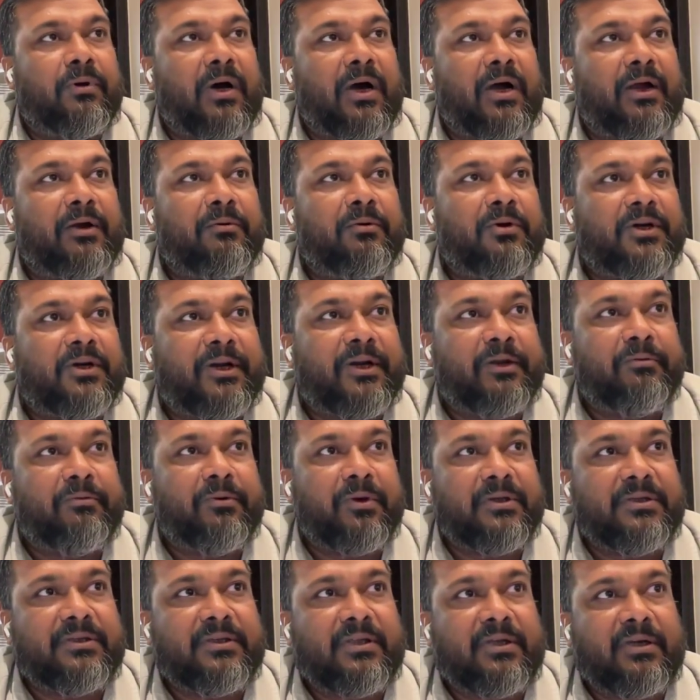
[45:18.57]
I would
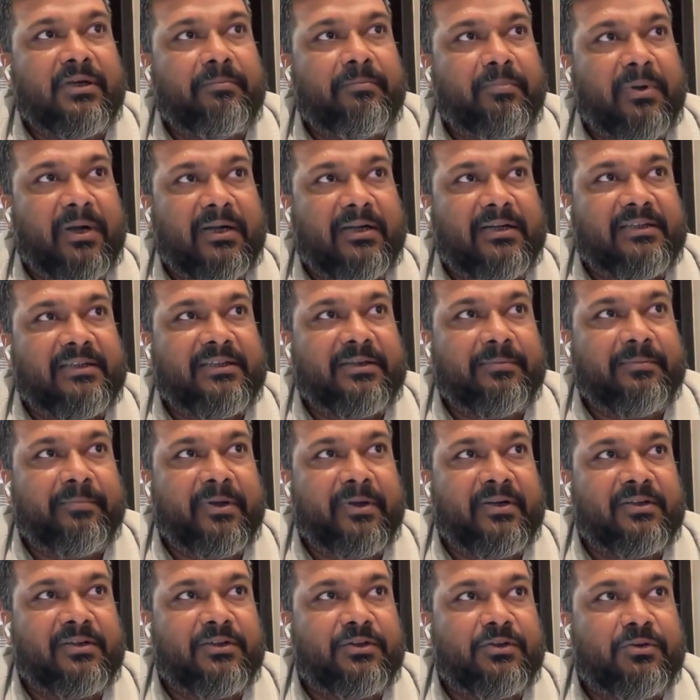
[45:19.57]
request the
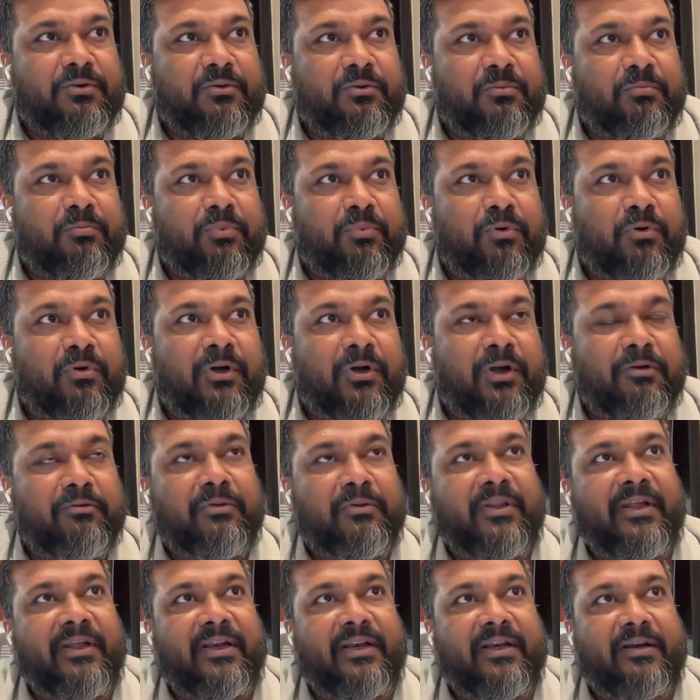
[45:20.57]
participants to put
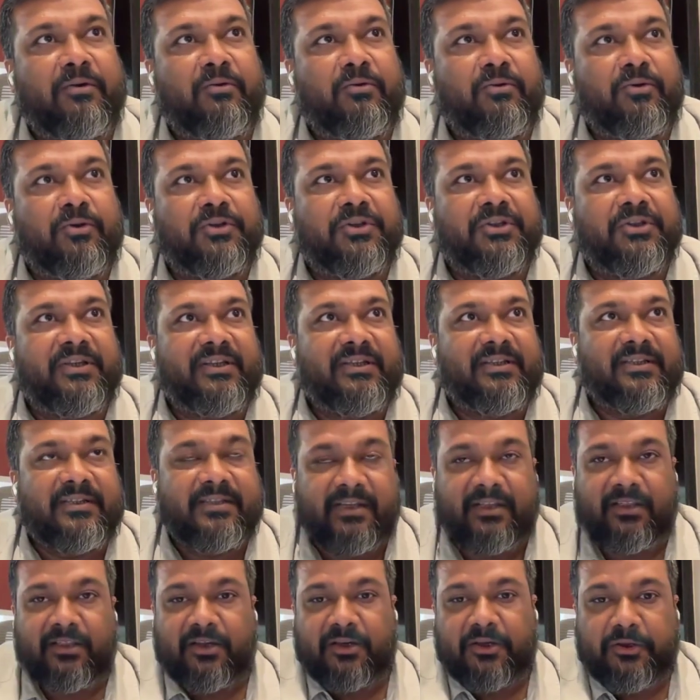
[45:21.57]
down their
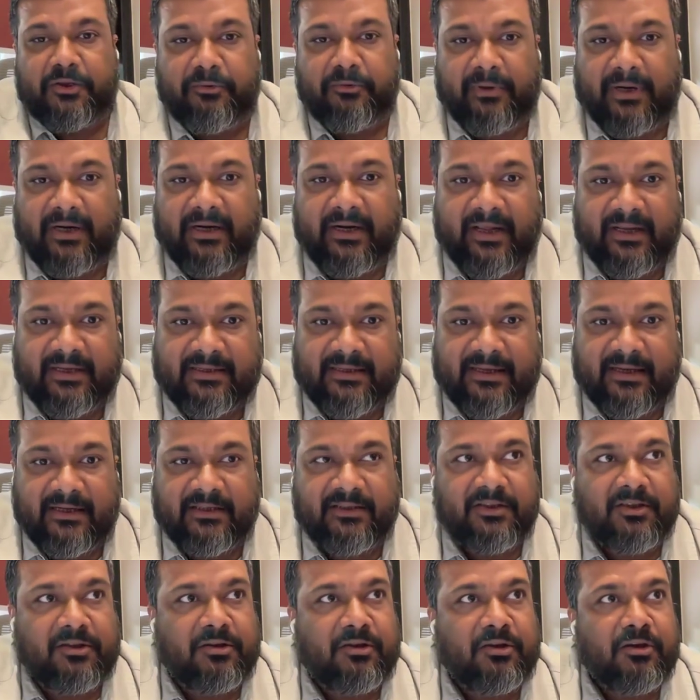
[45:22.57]
questions in the Q&A
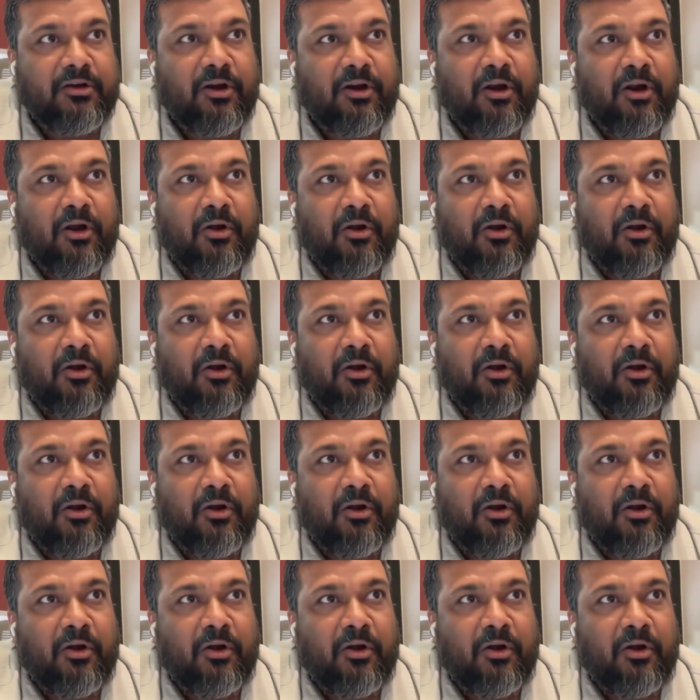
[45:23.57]
section.